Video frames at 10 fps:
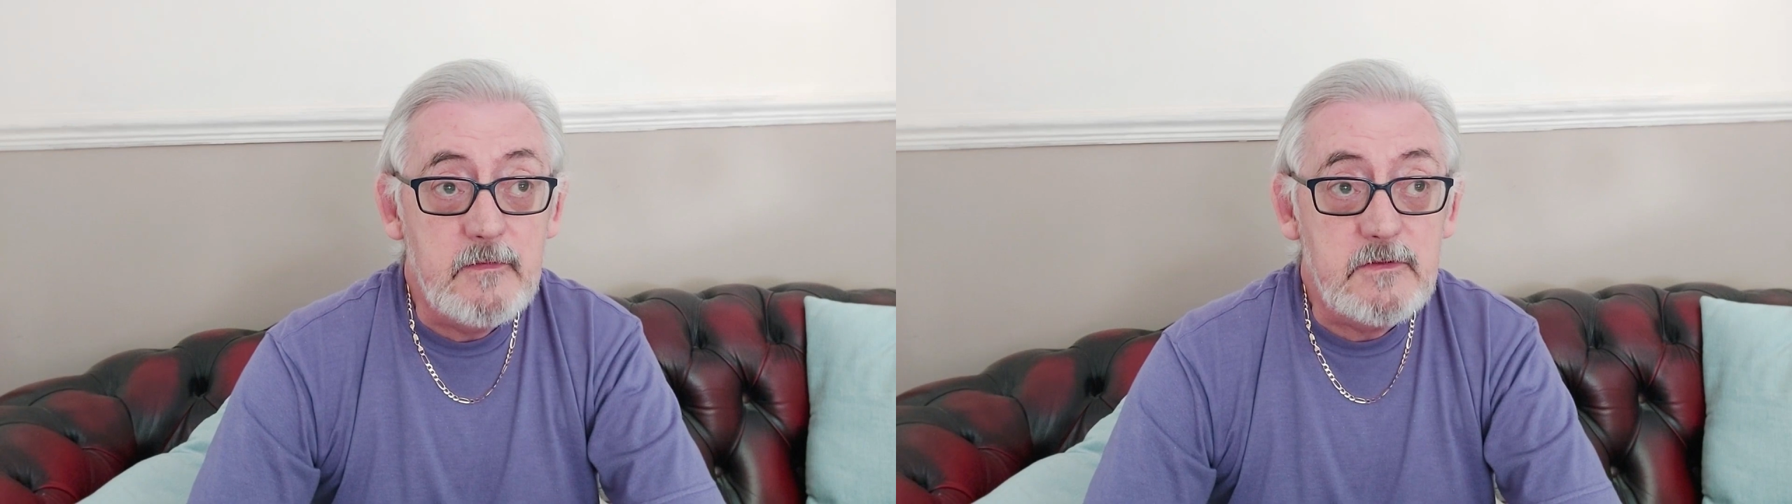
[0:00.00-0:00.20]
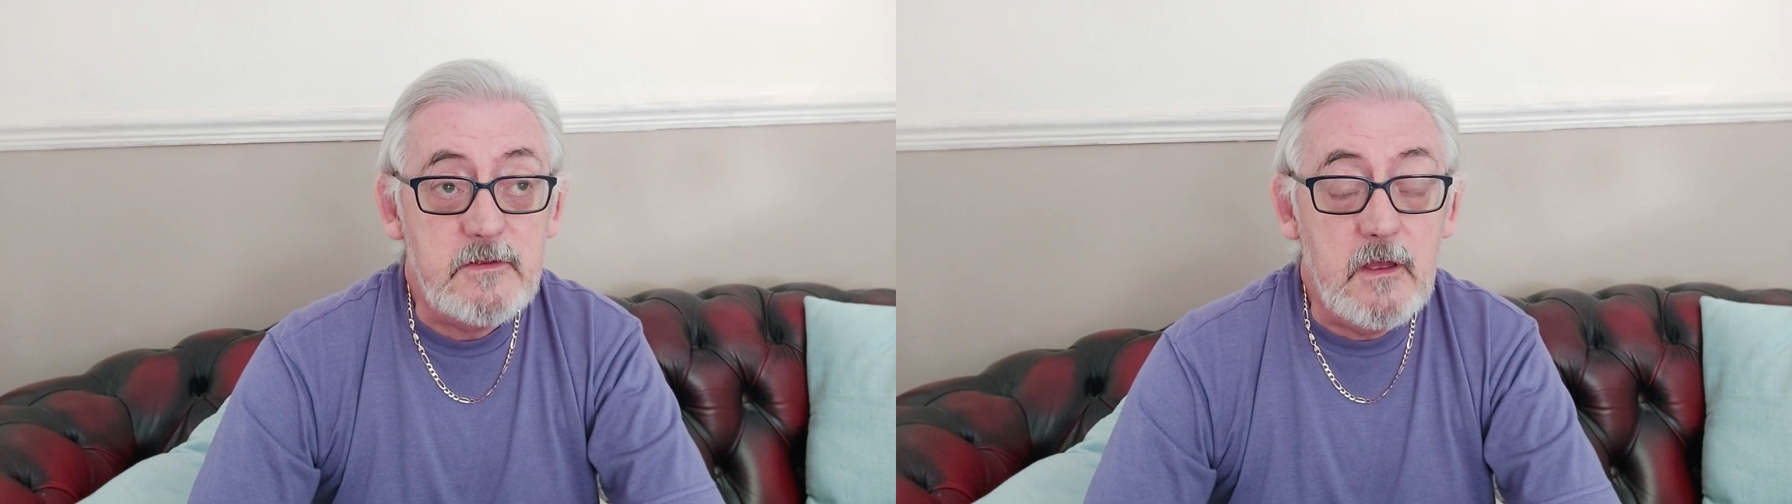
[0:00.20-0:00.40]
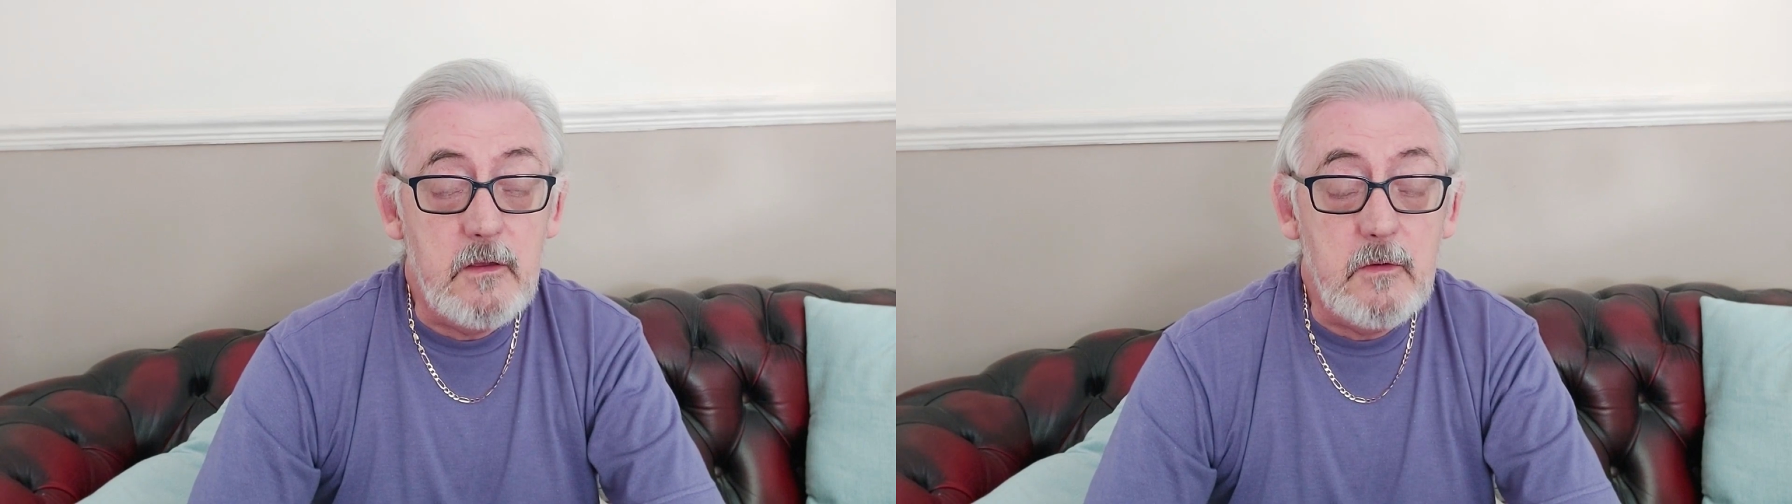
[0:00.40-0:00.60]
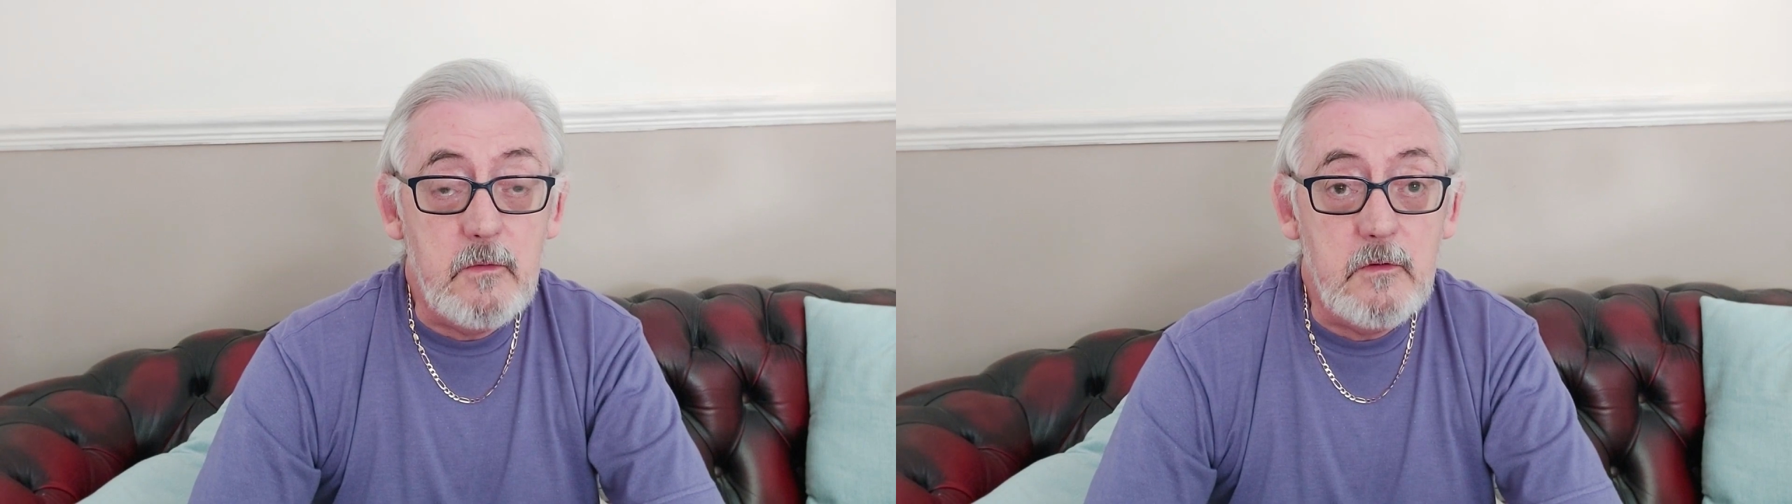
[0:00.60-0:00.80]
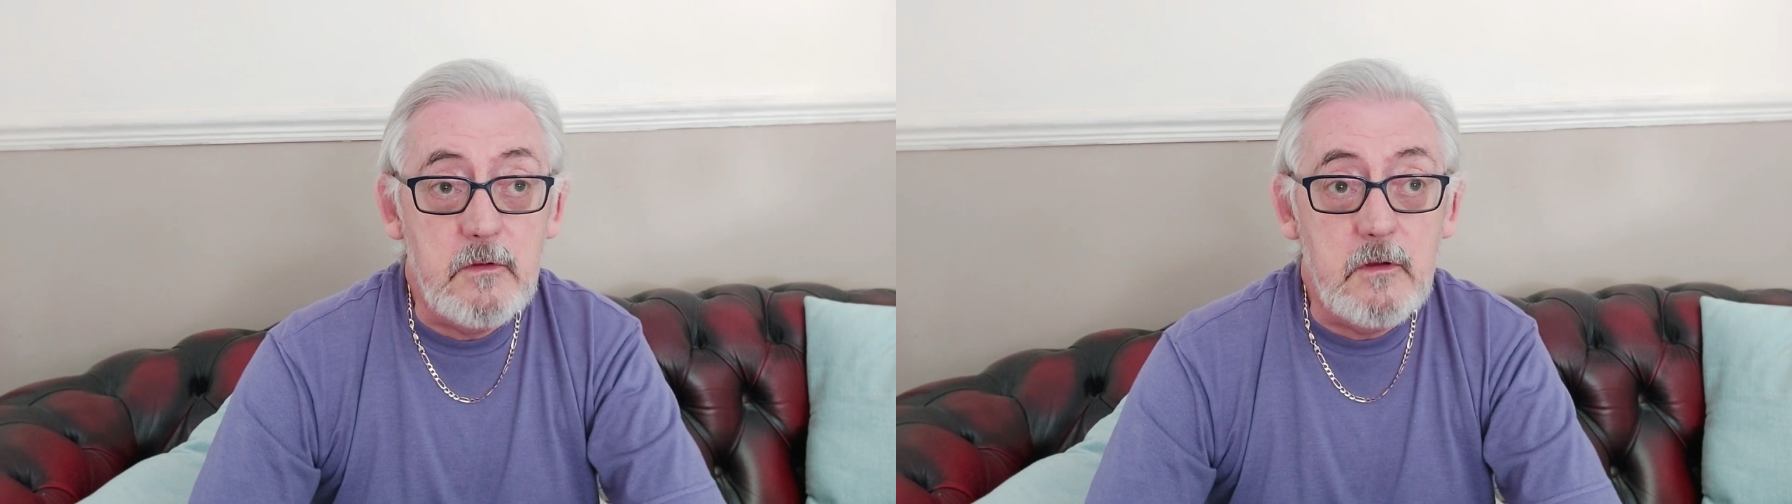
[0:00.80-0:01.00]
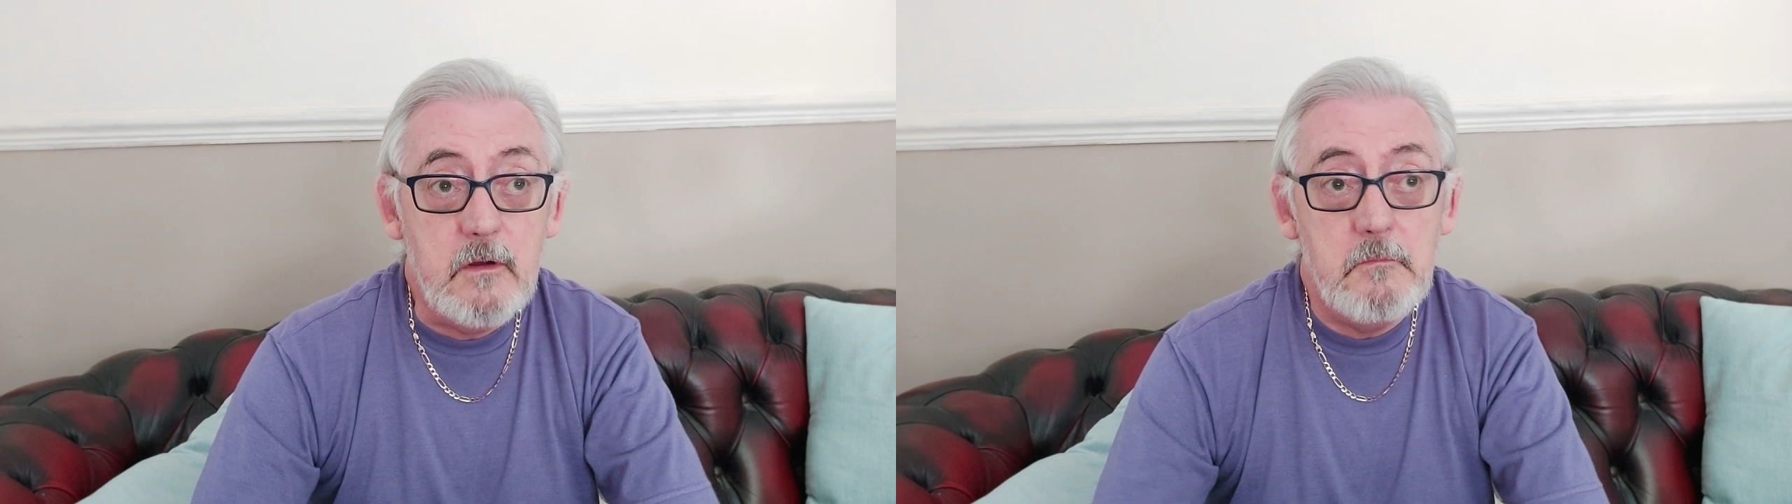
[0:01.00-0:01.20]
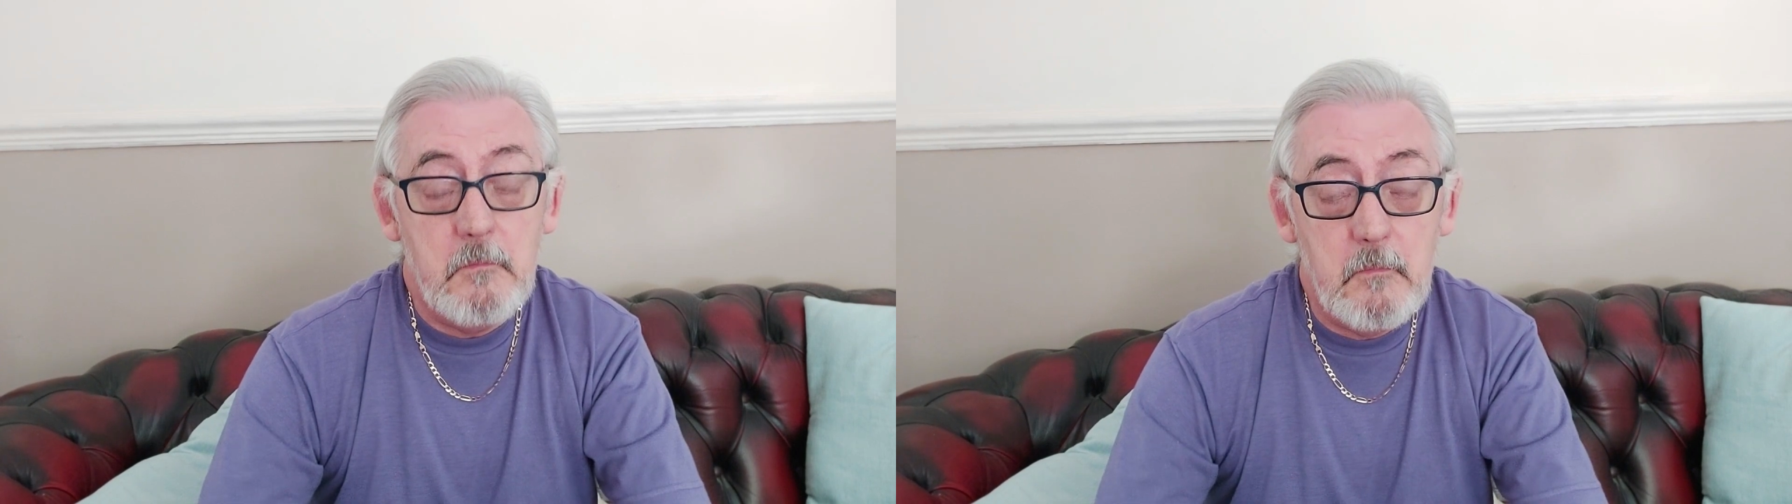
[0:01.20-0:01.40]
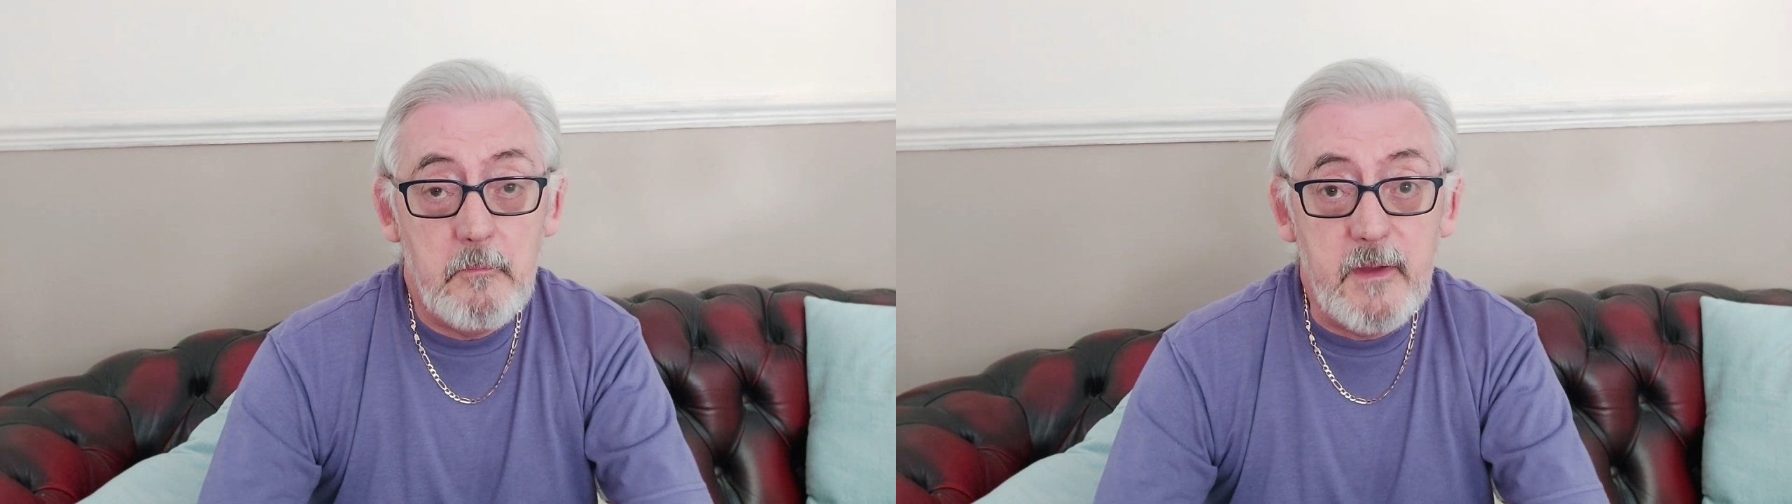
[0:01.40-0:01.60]
So
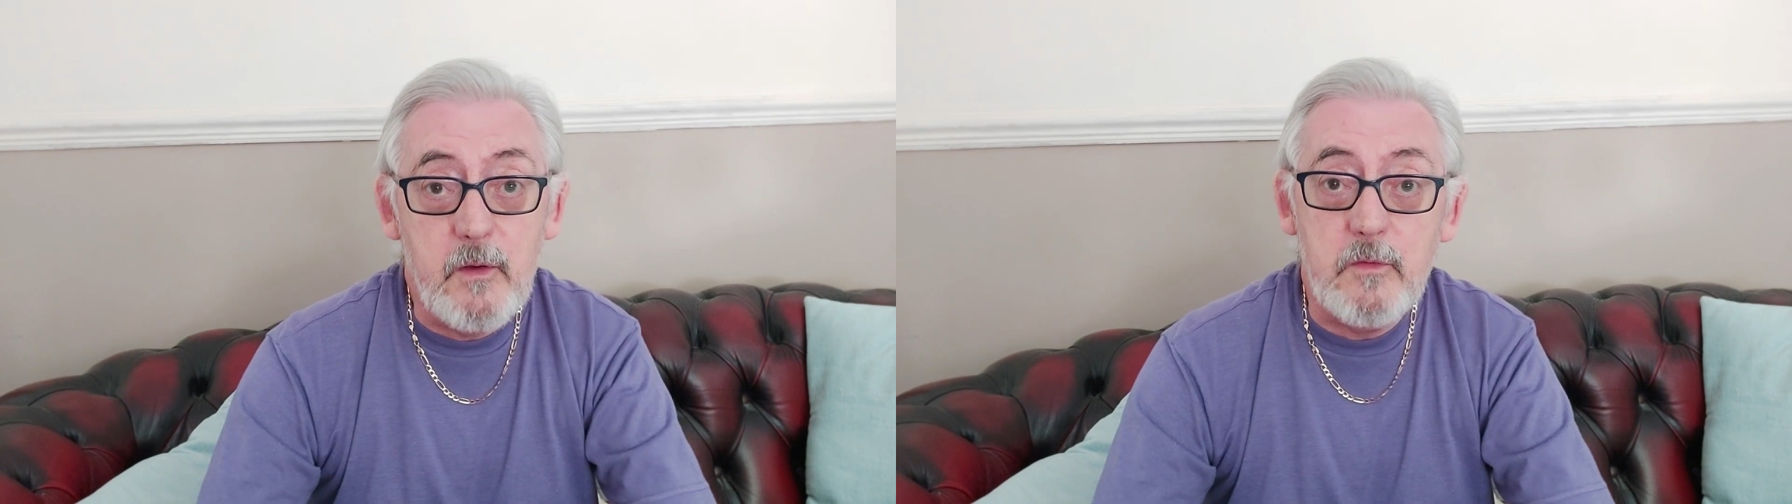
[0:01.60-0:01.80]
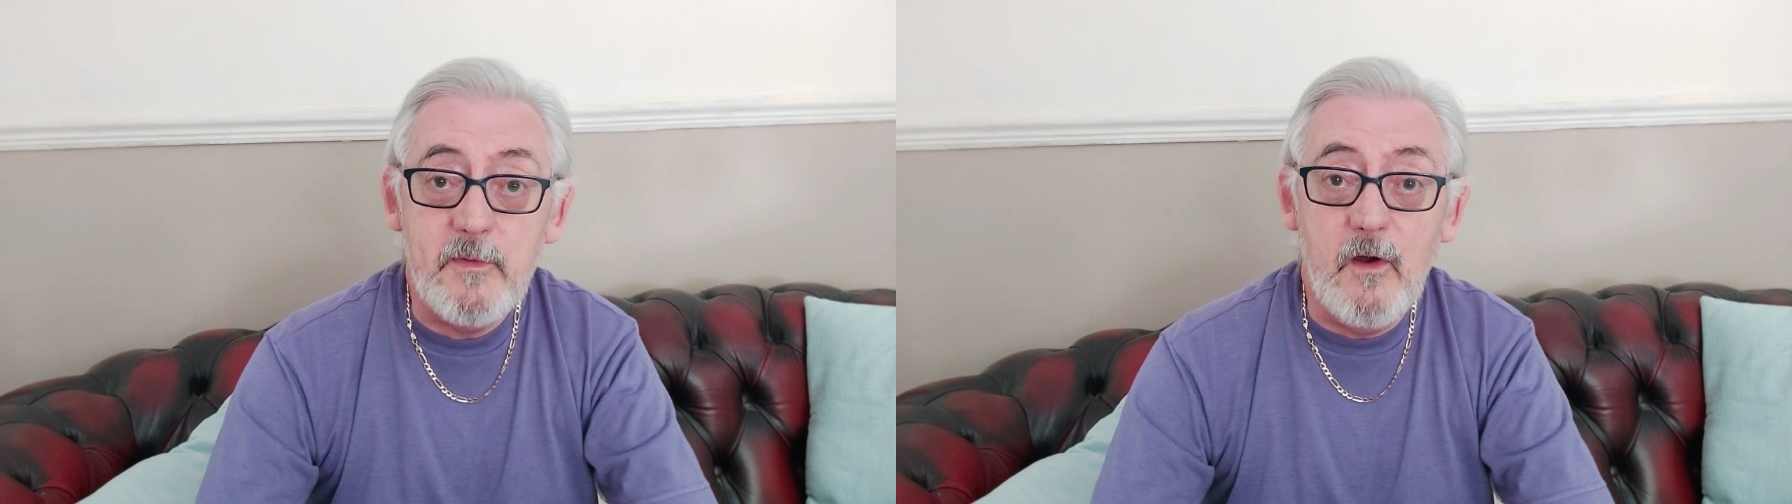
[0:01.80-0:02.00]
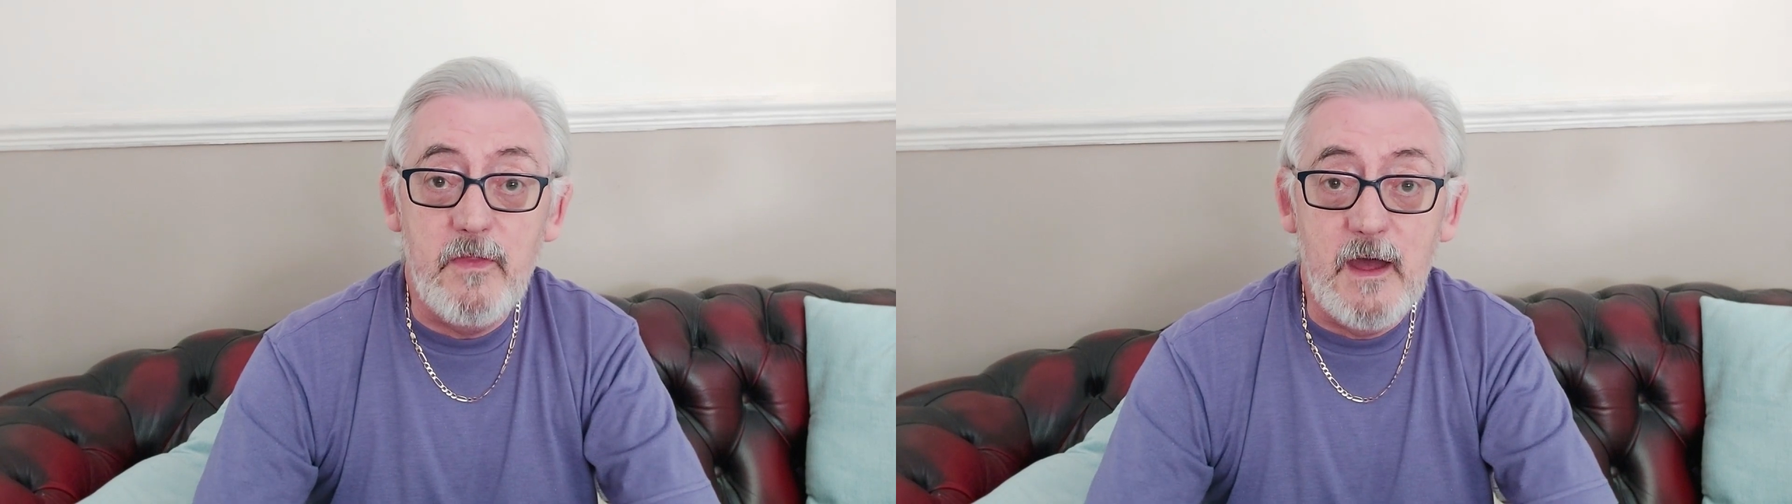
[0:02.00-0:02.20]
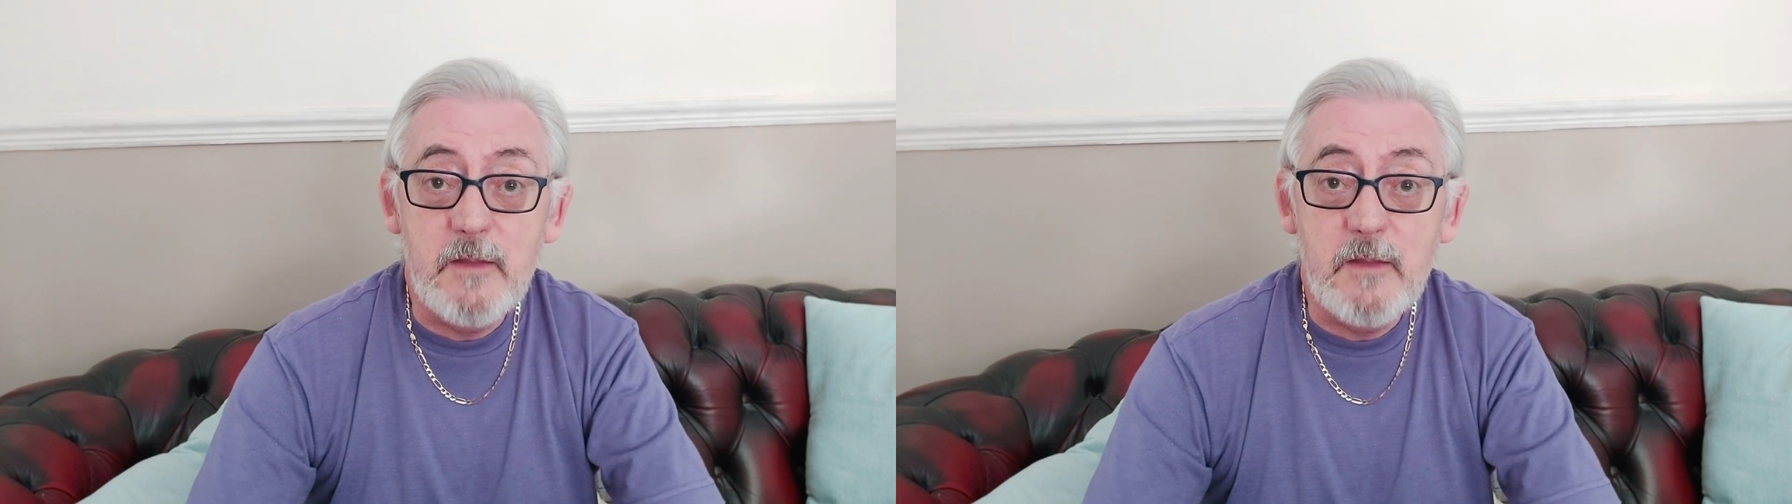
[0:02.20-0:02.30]
bear with me on that.